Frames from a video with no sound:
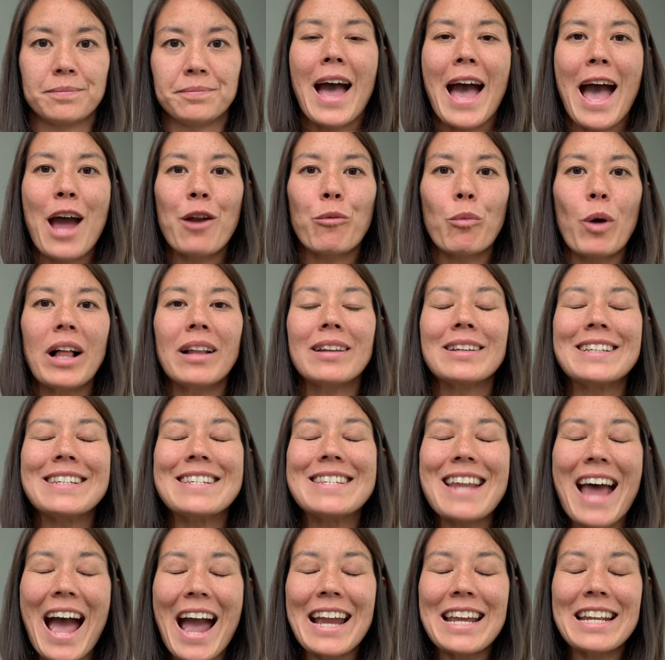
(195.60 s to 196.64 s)
And while
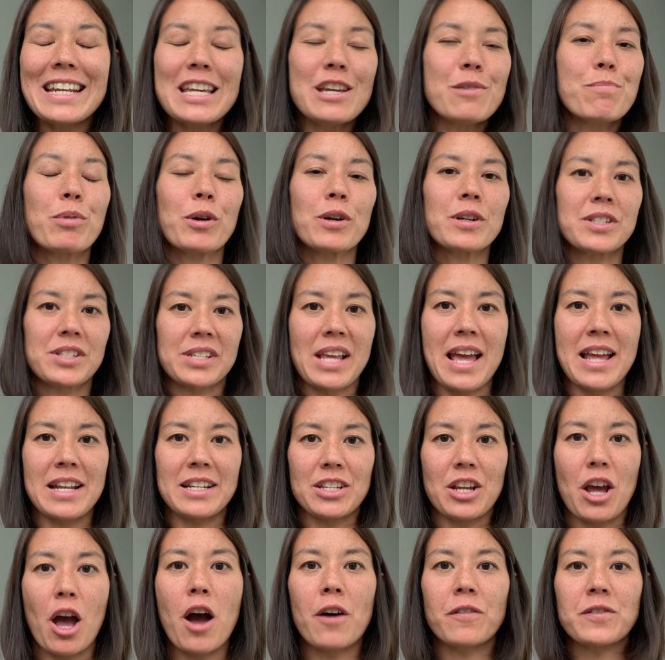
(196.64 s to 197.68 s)
90%
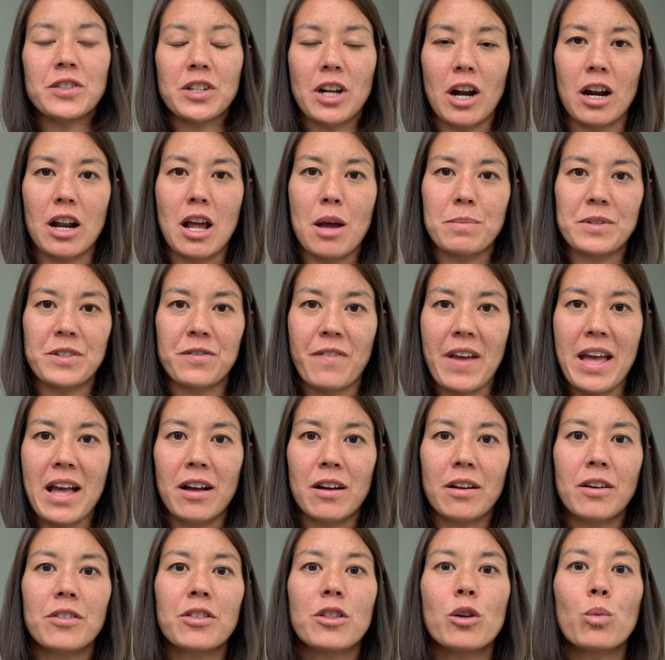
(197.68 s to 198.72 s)
of startups
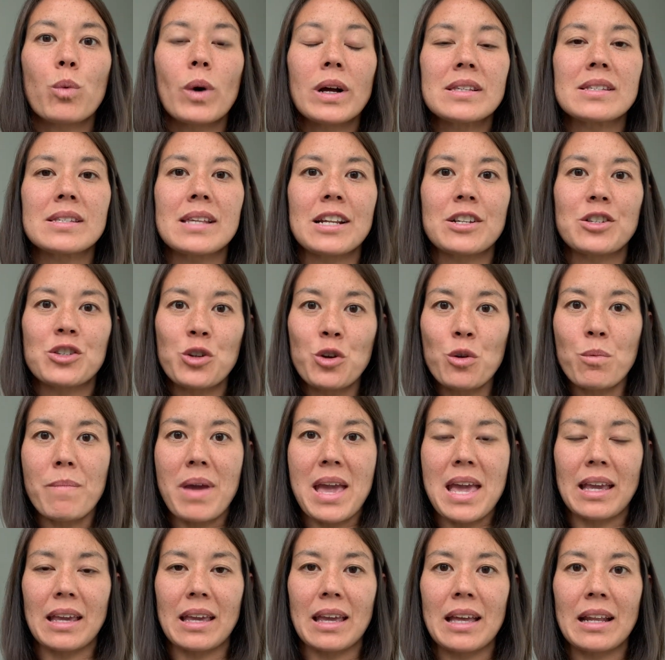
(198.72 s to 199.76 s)
fail, the ones that do
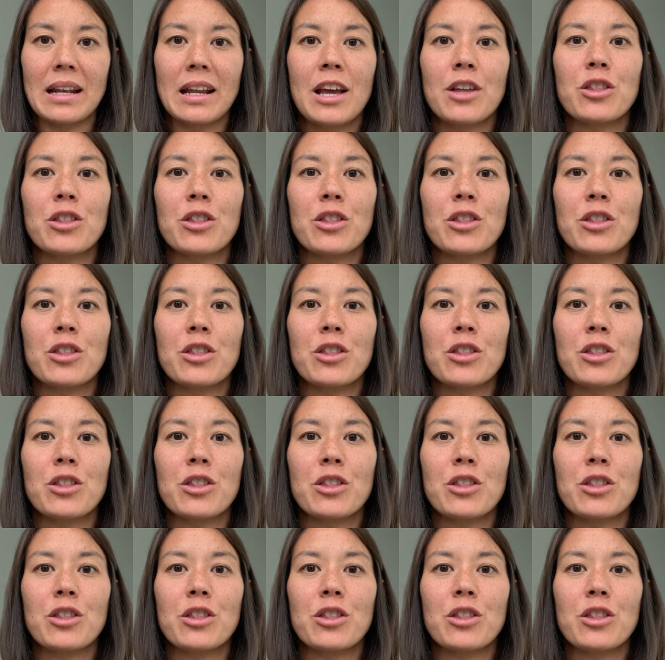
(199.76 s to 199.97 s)
make it,